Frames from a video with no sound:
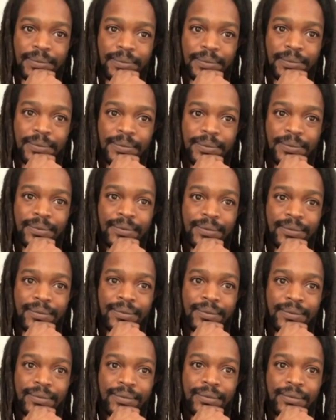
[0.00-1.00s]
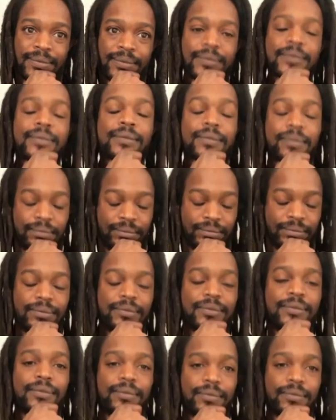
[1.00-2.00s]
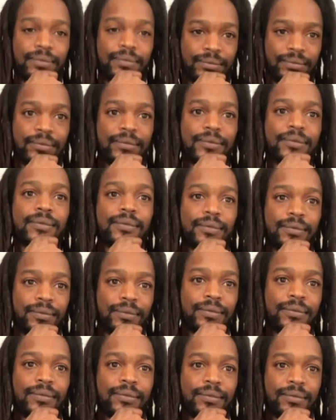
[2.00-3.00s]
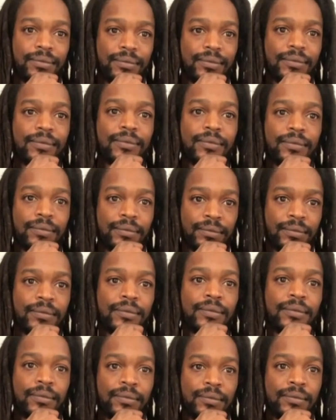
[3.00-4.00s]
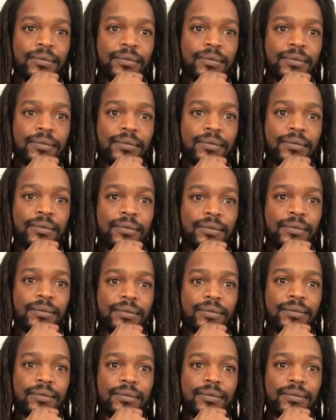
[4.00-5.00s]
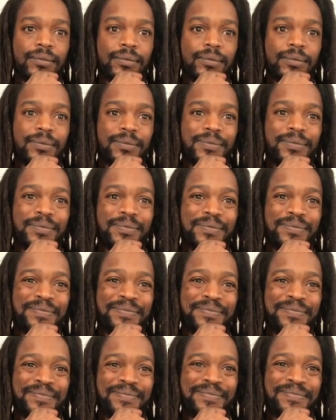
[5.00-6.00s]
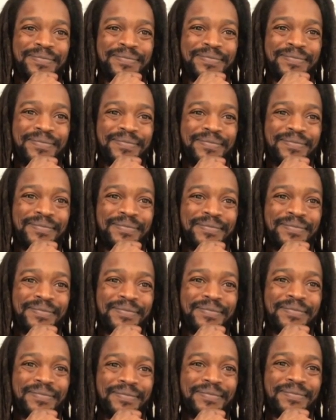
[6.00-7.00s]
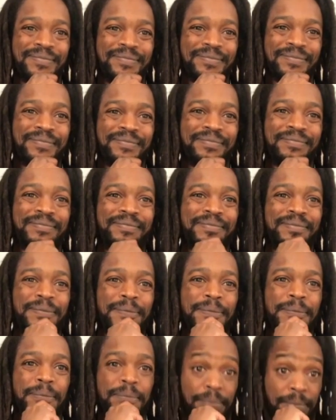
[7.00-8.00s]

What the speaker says: (not speaking)